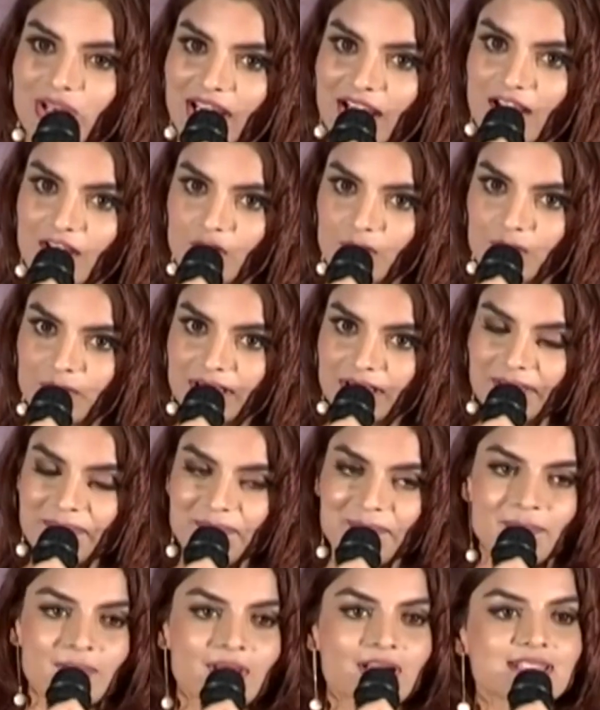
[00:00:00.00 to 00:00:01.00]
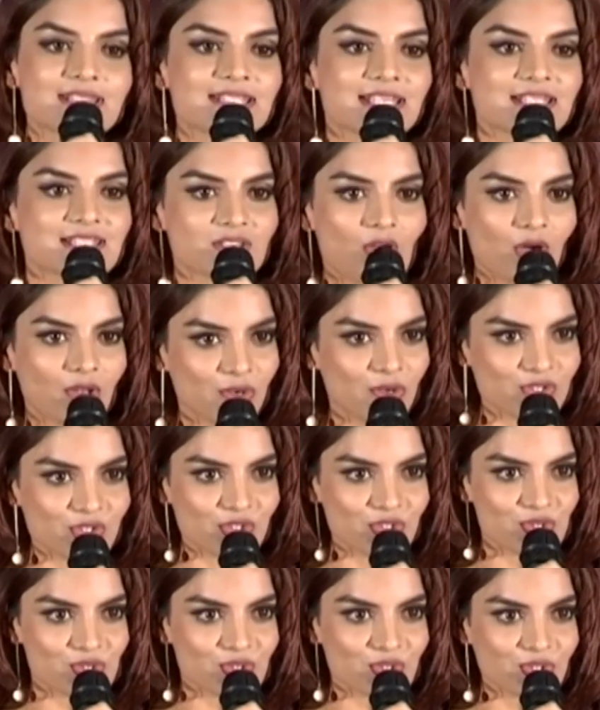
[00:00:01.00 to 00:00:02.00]
Rekha Gupta, a
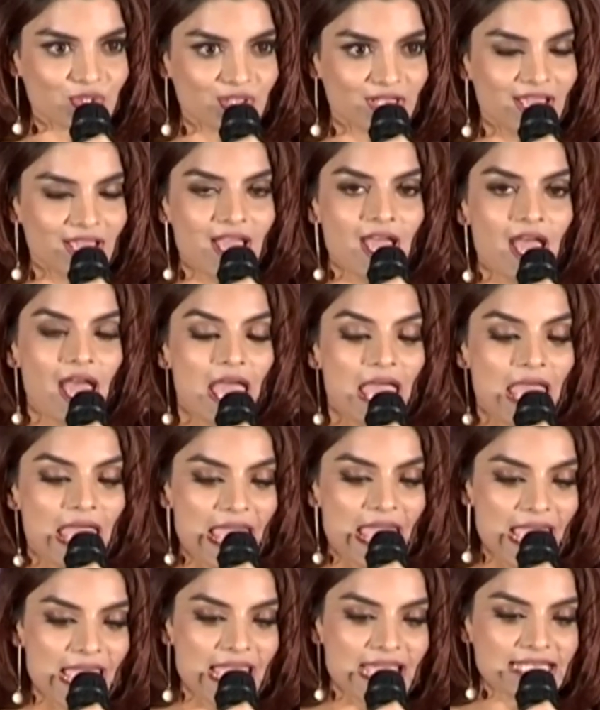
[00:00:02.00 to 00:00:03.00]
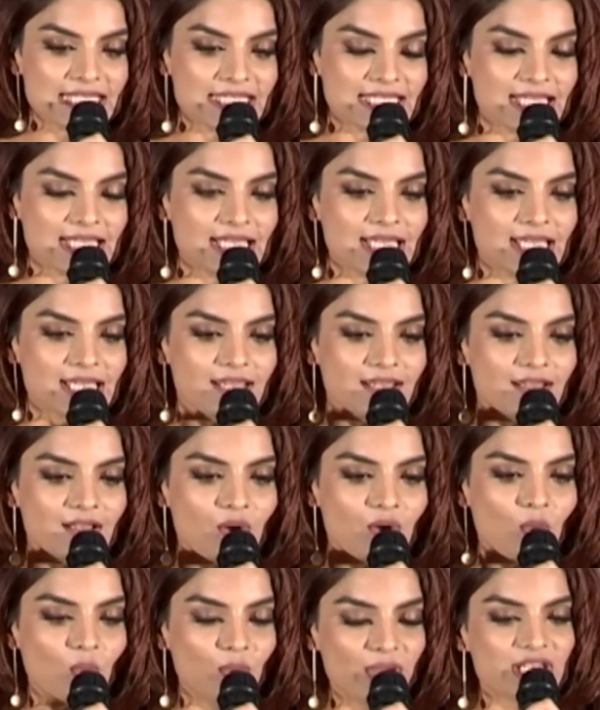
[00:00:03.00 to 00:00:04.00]
sexologist. And
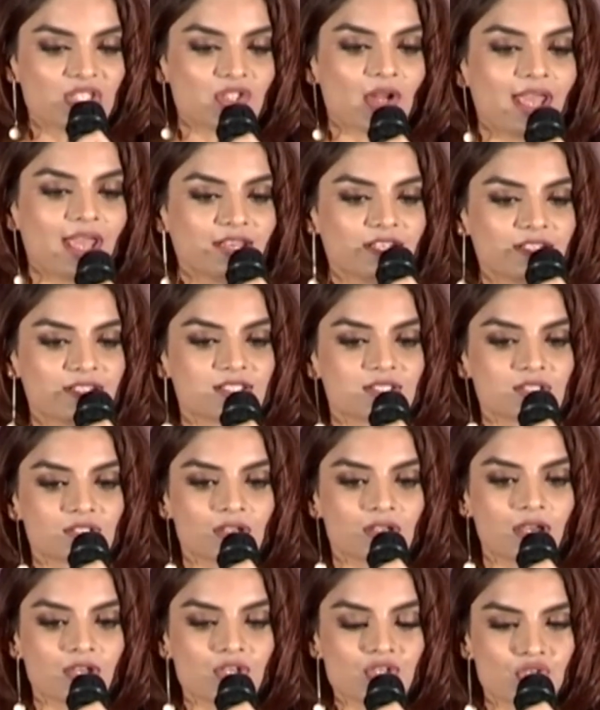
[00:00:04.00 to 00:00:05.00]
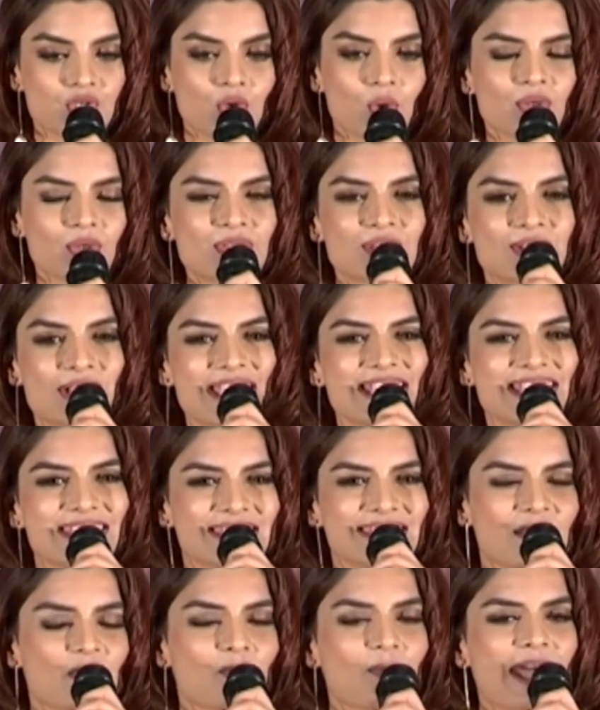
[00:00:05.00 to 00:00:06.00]
we try and show sex
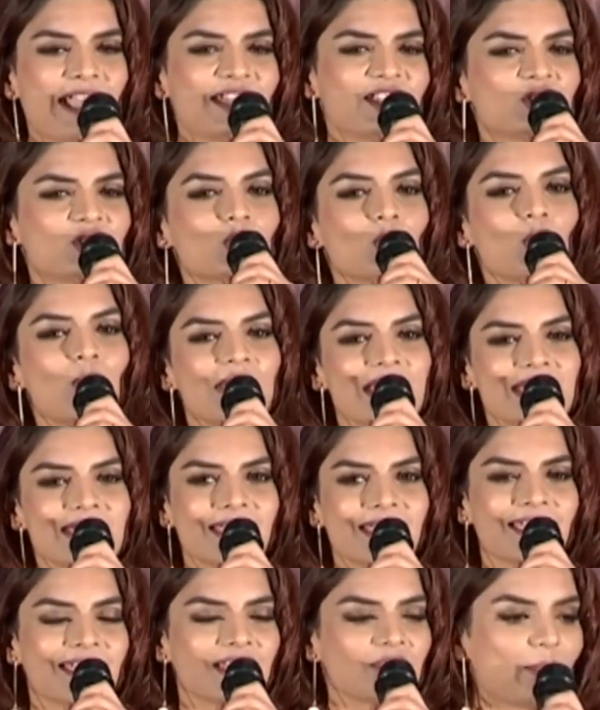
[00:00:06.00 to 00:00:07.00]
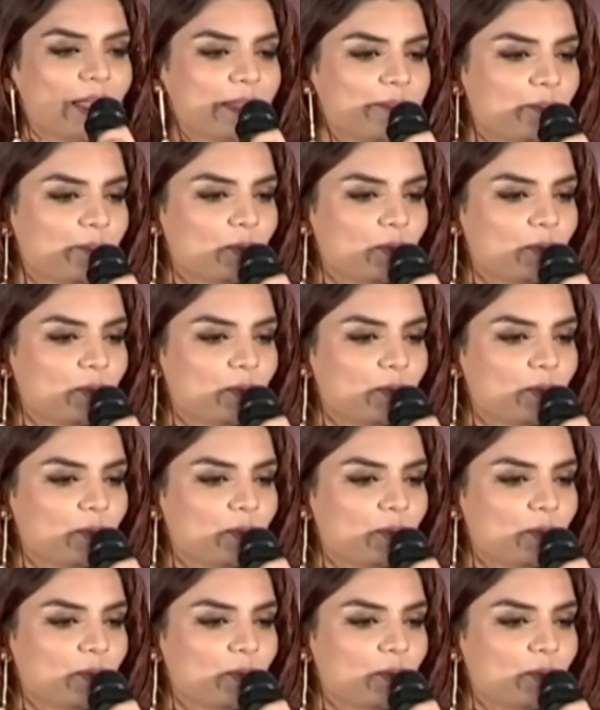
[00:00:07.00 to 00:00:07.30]
by doing it, by